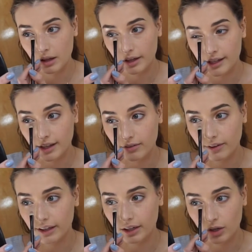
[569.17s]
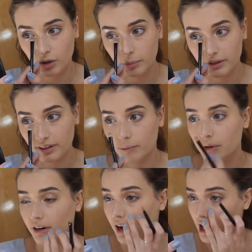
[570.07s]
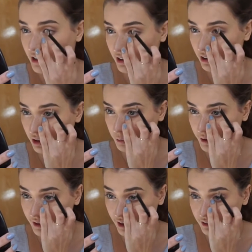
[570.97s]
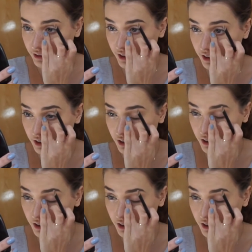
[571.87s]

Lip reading: because I feel like it opens up your eyes a little bit nicer.